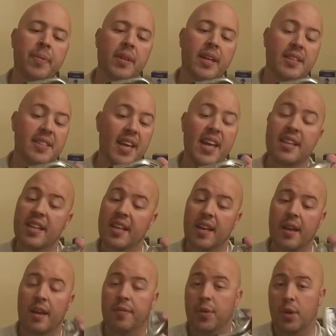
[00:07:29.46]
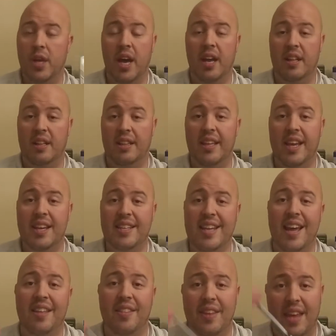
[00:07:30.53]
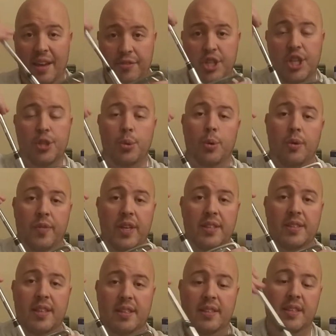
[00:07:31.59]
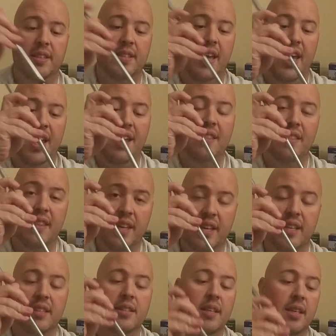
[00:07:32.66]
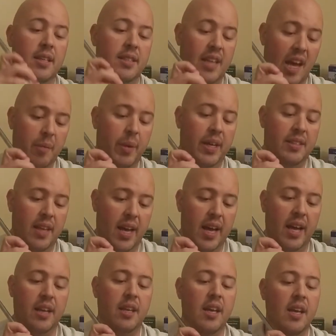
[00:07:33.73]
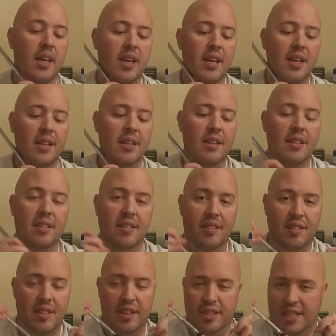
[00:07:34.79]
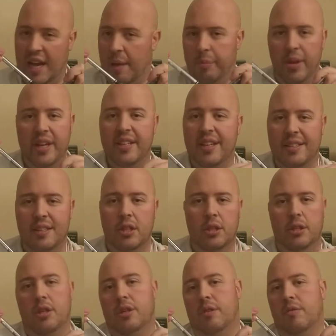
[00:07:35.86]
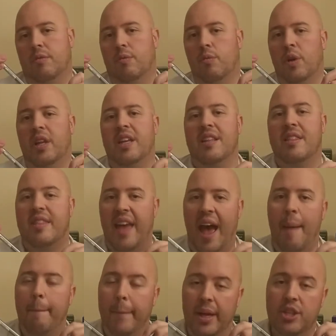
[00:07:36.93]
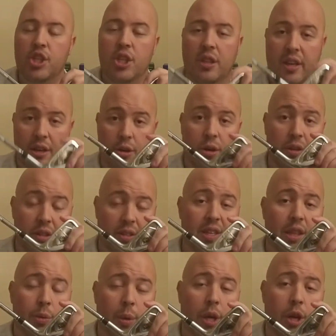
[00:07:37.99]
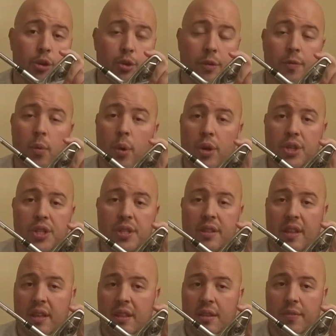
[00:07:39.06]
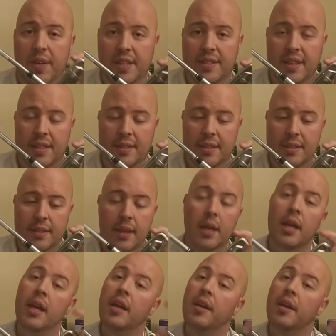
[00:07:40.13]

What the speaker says: That said, if you kind of laid down the FG Tour V6s and these side by side, the top line doesn't look really that much thicker on the C300 Forged than the V6s.